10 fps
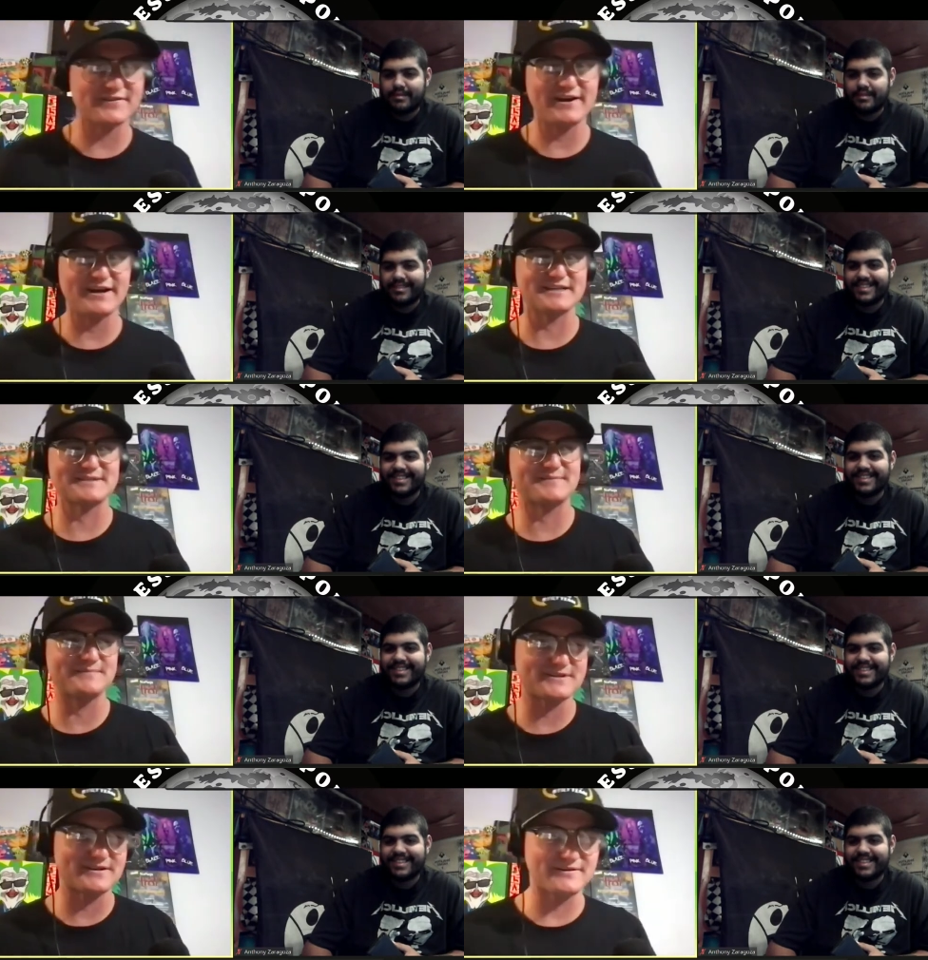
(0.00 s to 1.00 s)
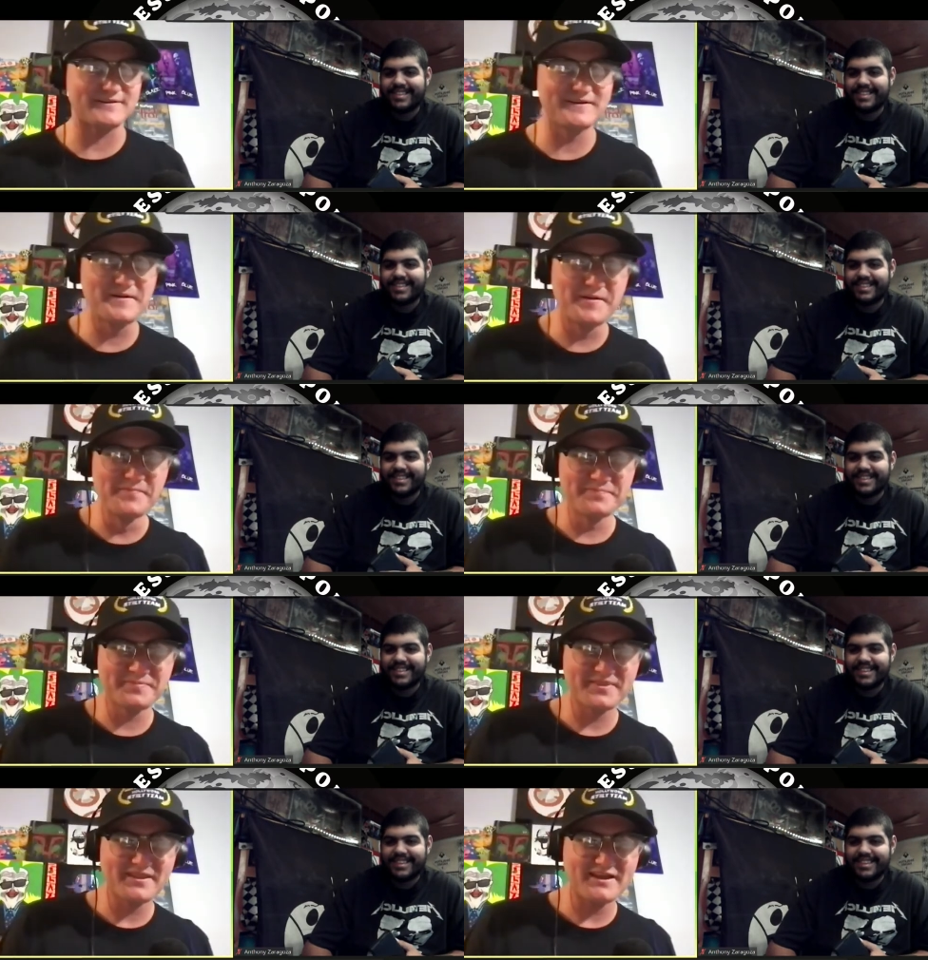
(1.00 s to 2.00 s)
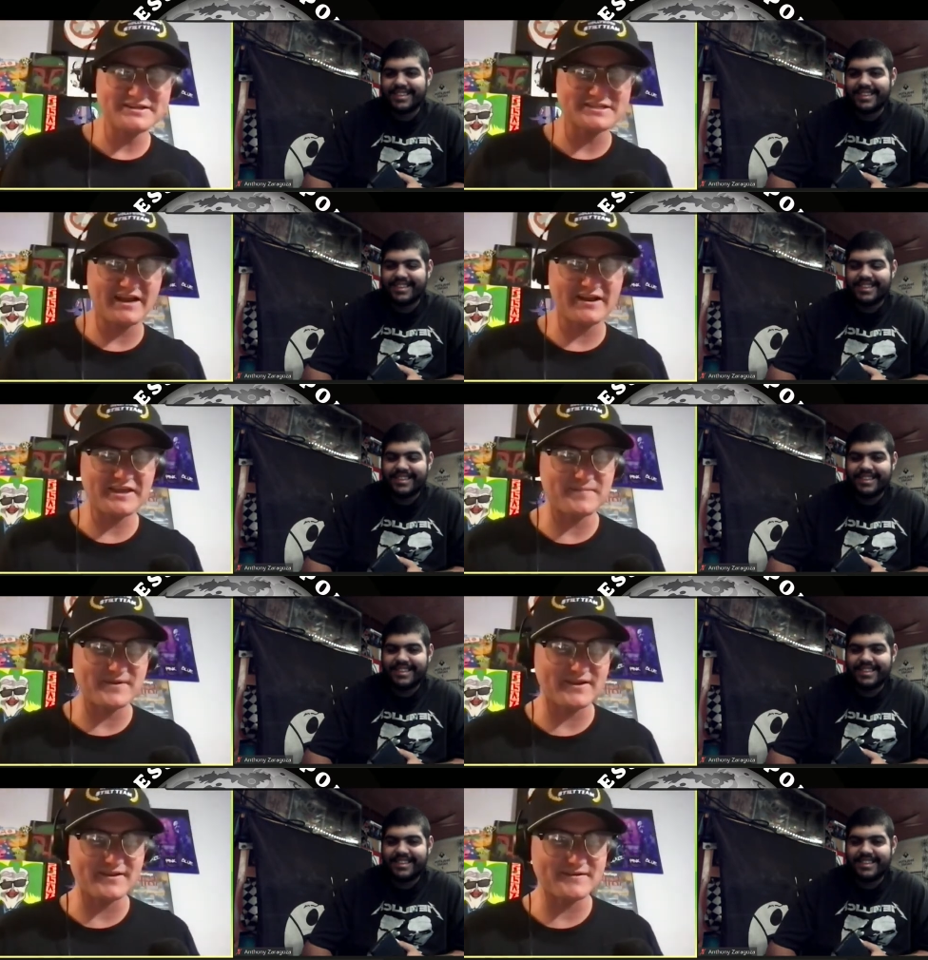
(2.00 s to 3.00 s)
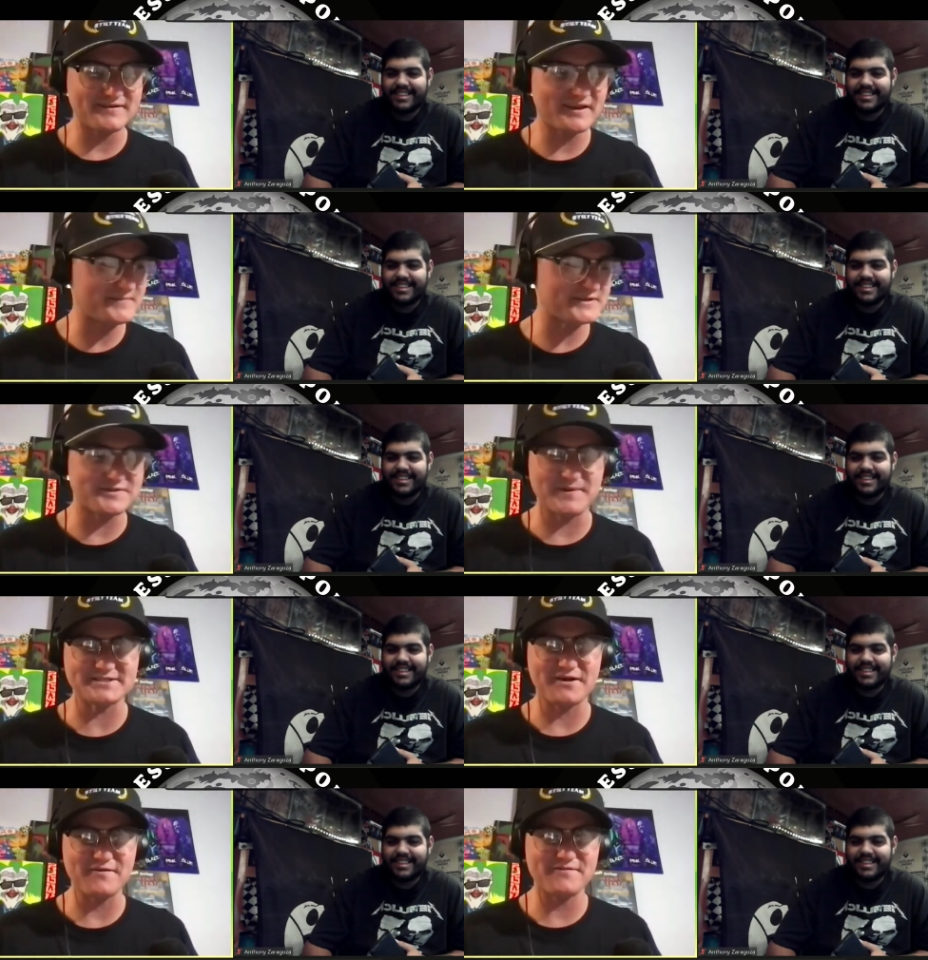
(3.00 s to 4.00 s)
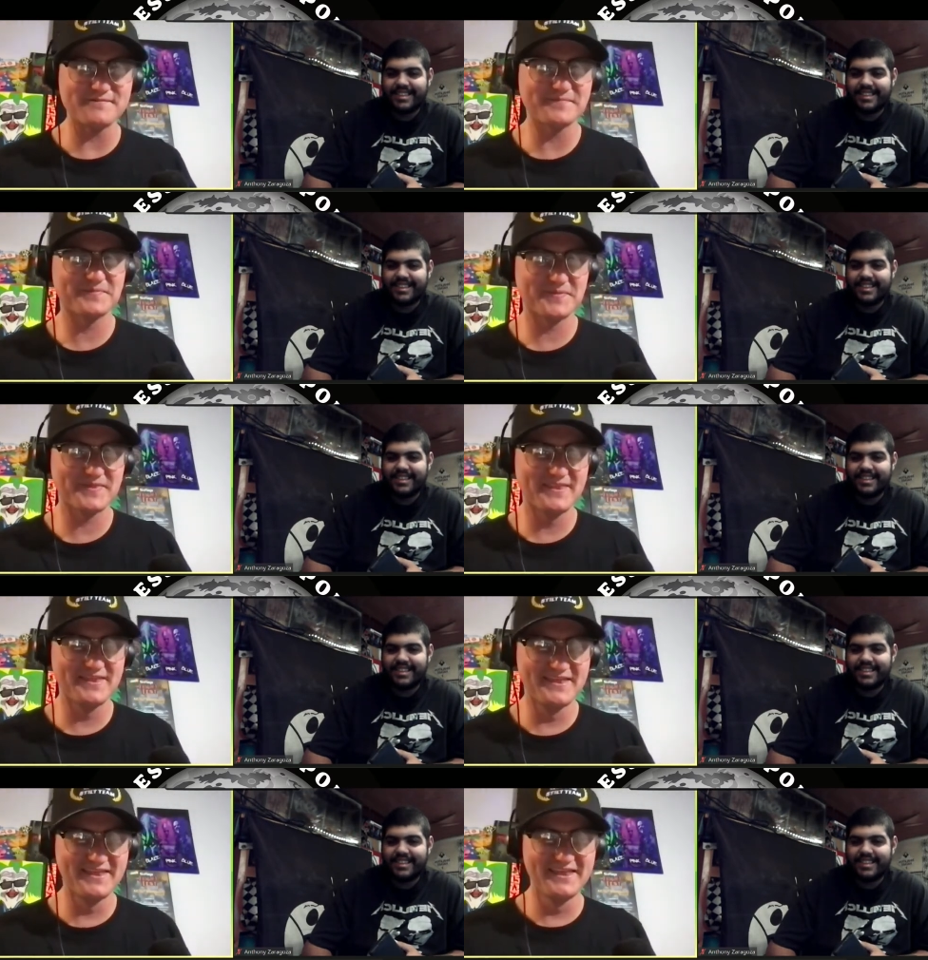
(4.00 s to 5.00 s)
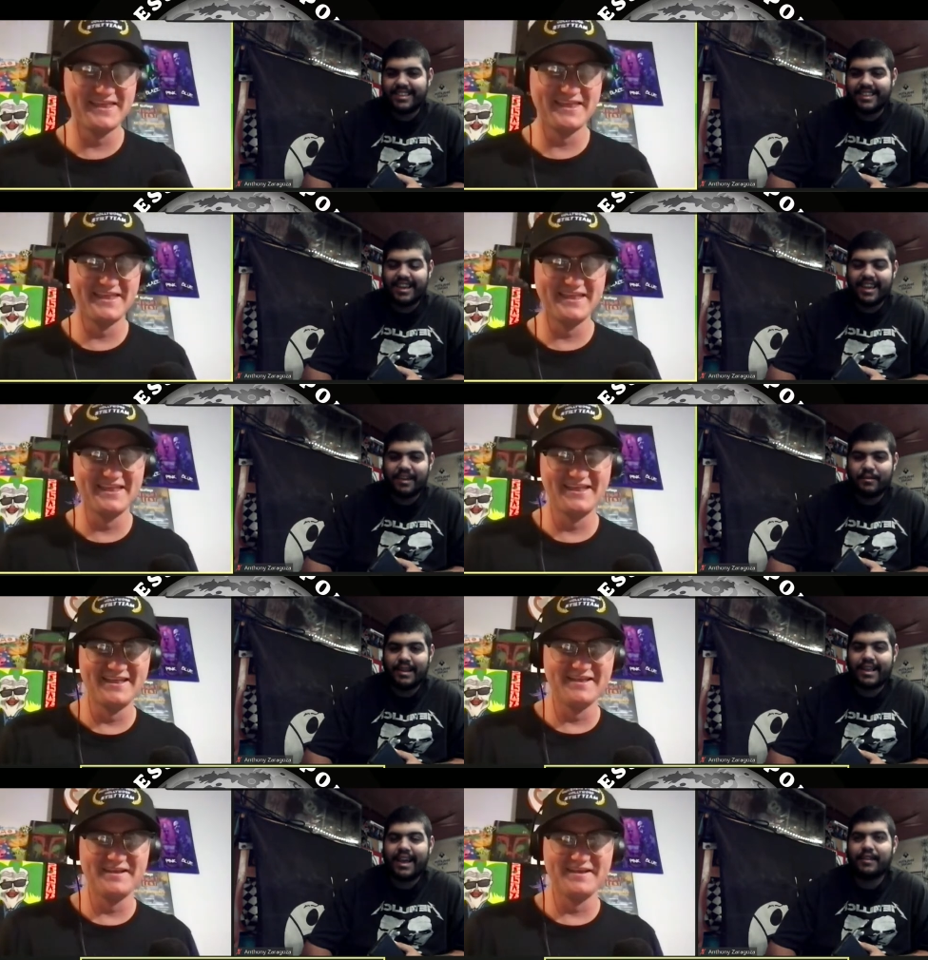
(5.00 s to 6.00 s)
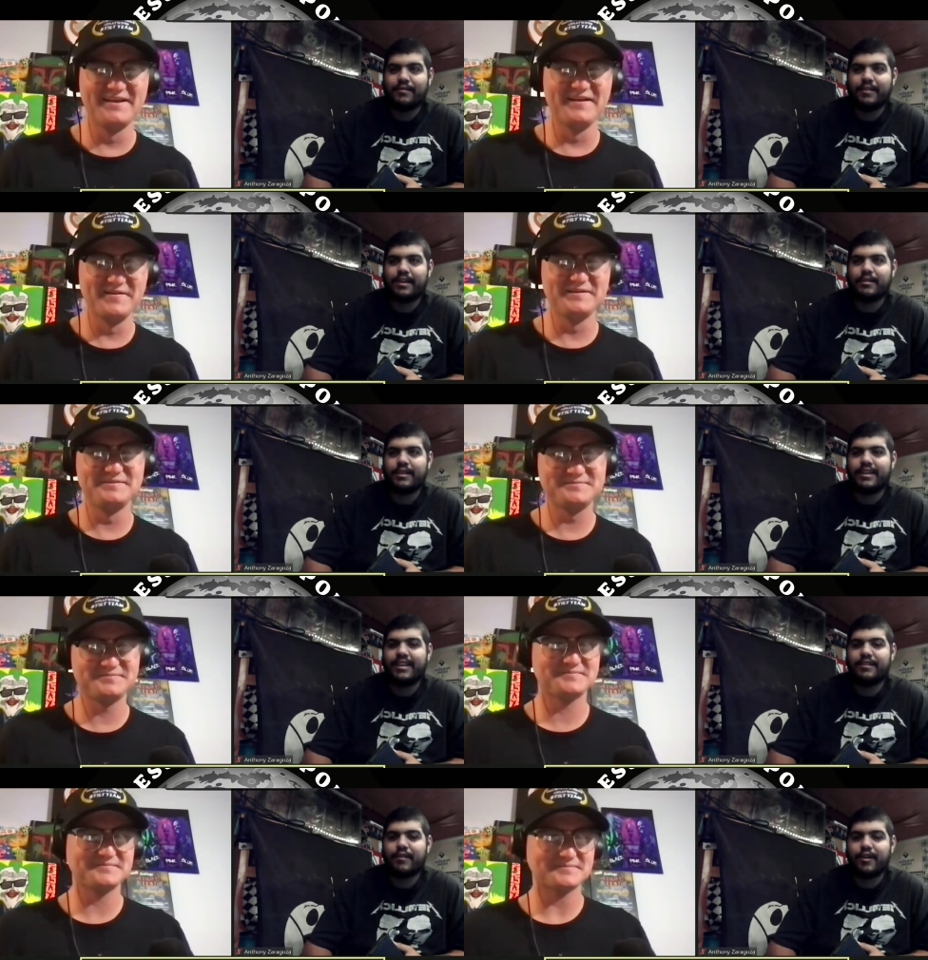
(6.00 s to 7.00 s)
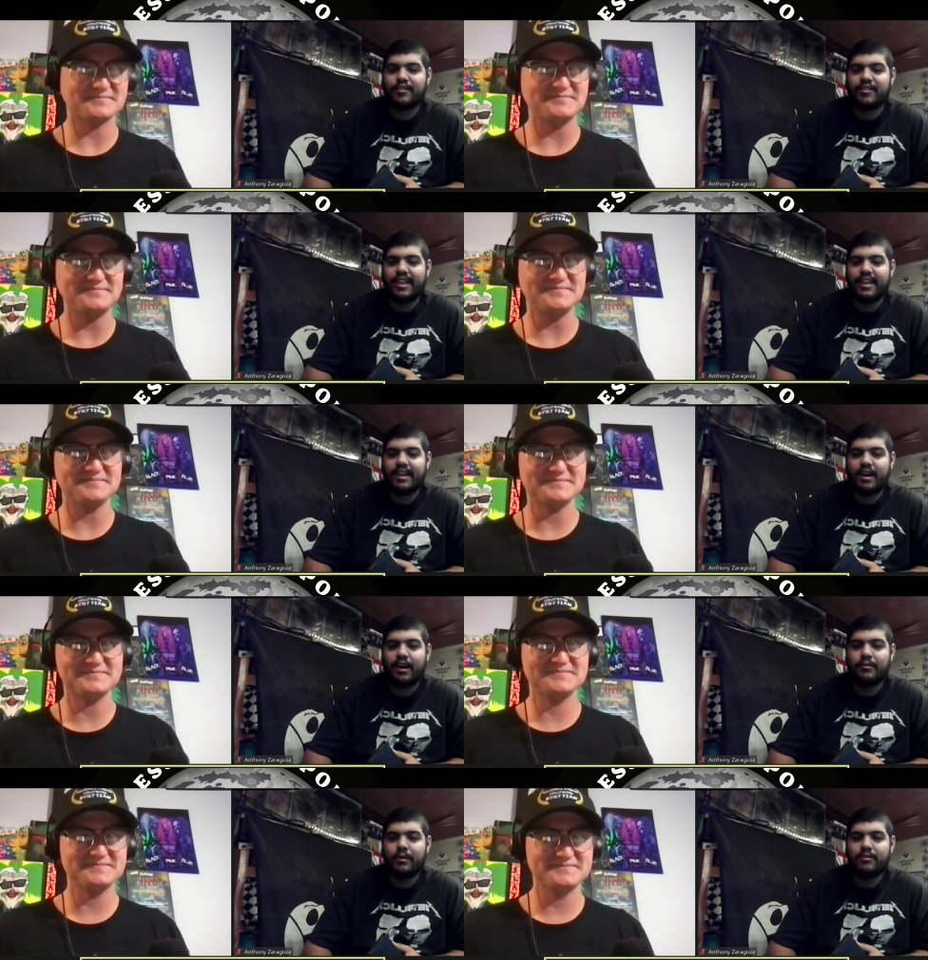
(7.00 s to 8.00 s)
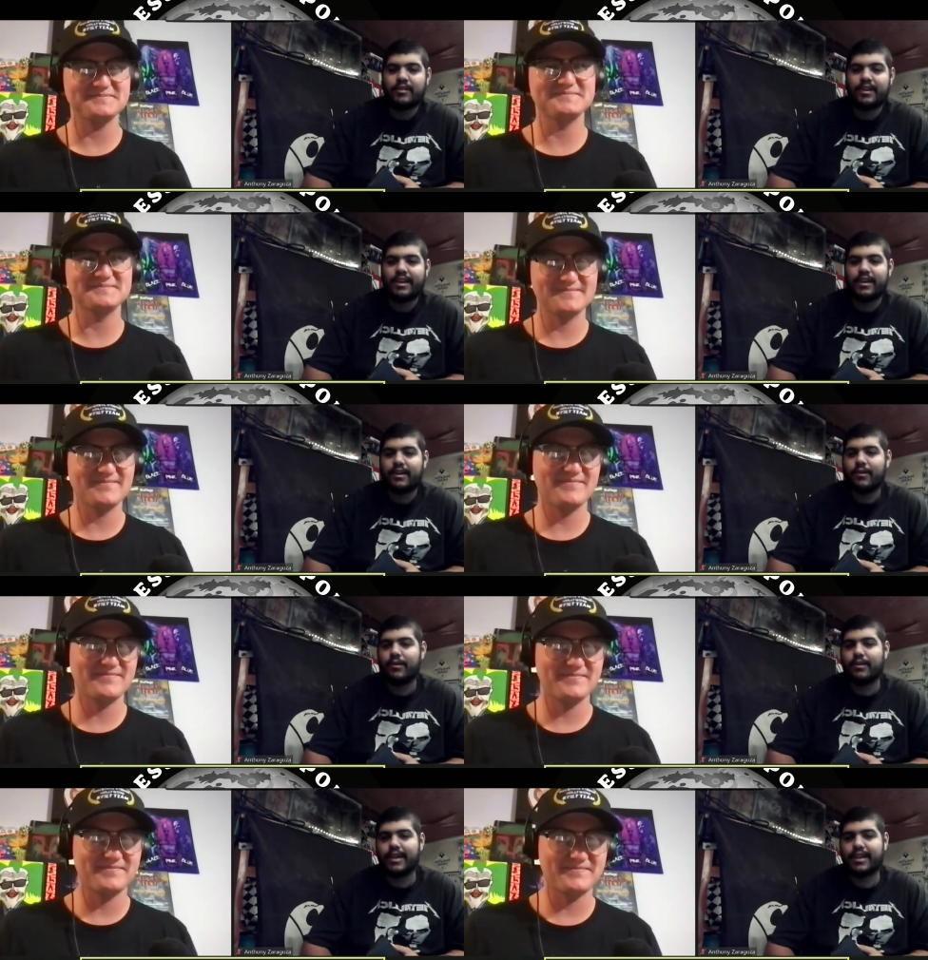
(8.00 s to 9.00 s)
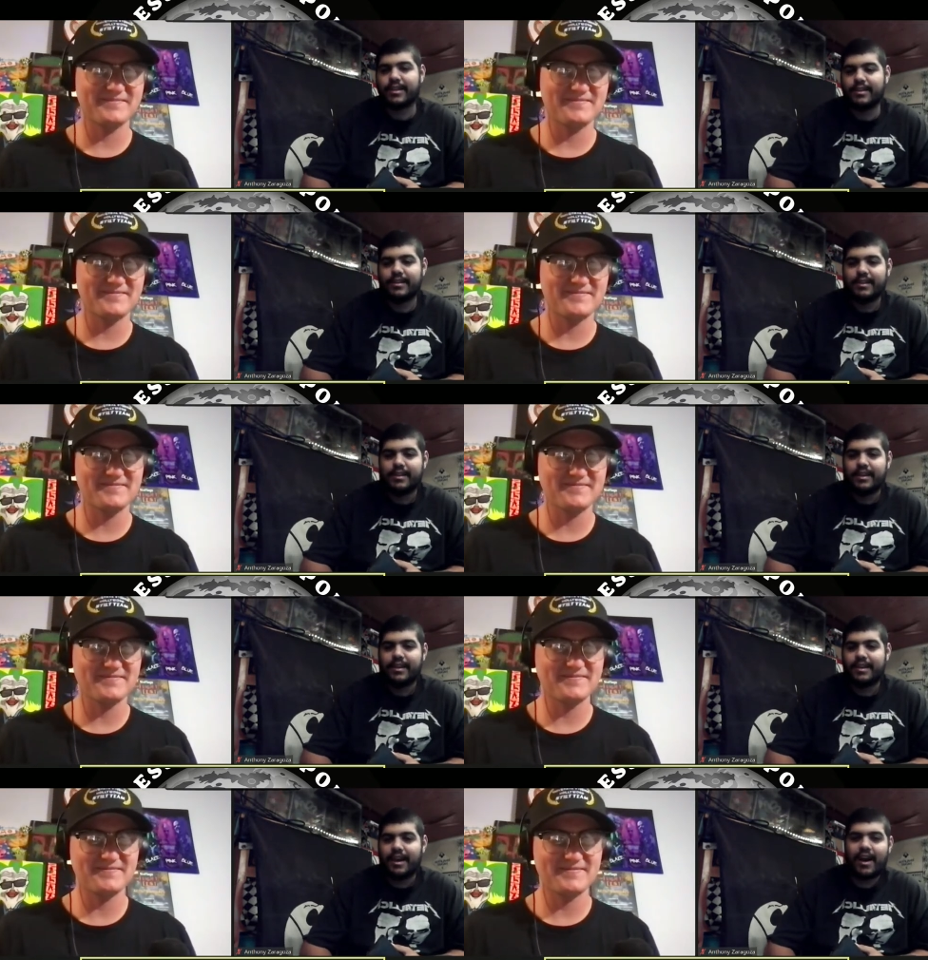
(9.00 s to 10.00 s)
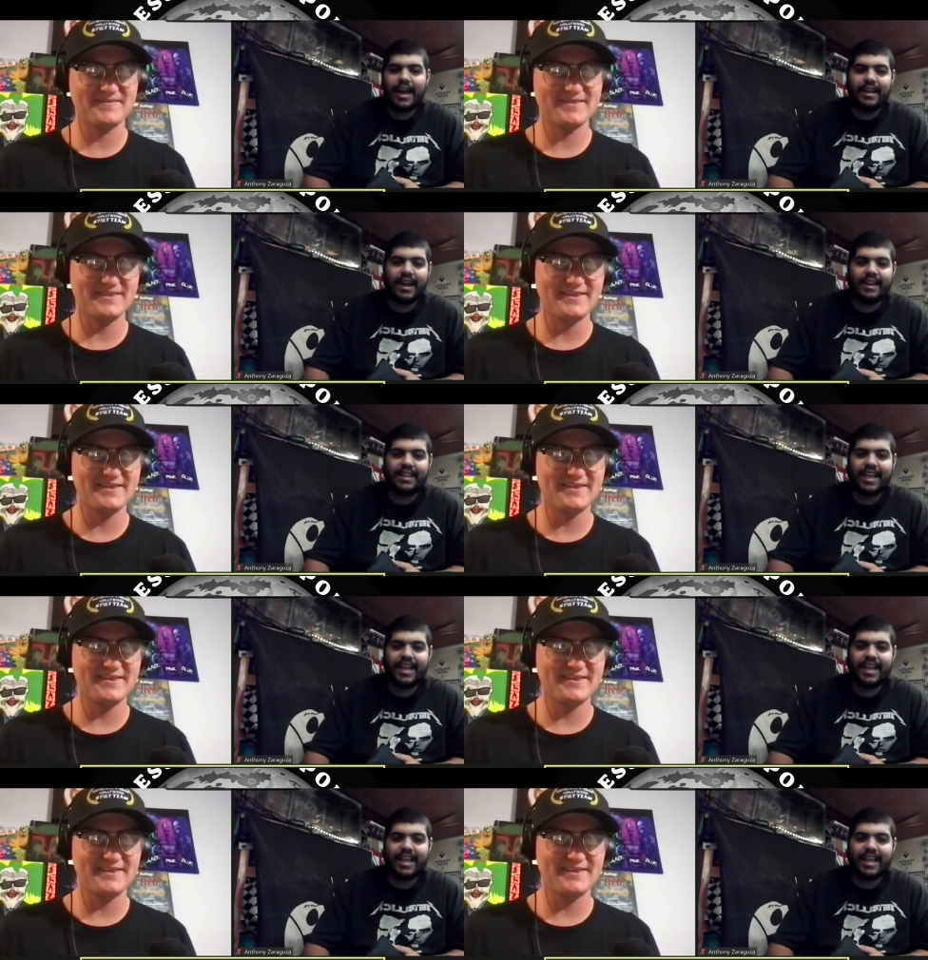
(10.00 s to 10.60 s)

Speaker 1: Flags, so I just kind of kept it kept it to myself.
Speaker 2: Yeah, went in kind of like with a clean, fresh slate, and almost like a whole like, all right, I